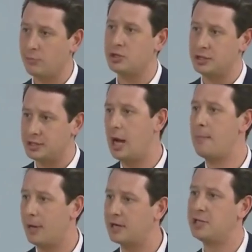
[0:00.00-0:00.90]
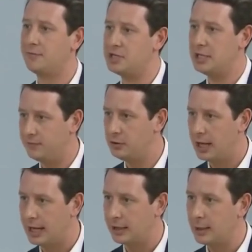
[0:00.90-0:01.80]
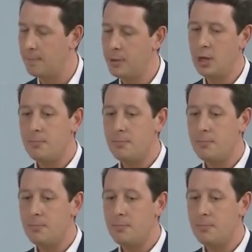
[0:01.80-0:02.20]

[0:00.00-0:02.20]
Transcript: counter-cyber activity, if you like.